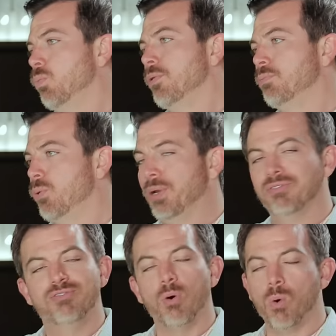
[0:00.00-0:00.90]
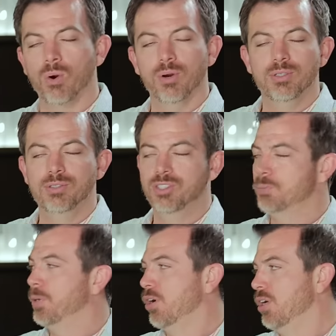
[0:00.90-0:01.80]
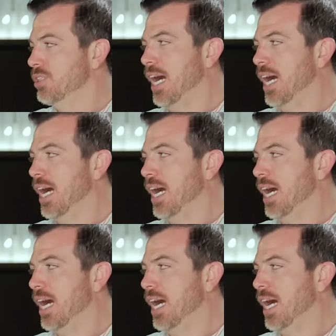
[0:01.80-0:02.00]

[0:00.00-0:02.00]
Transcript: 1.4 just because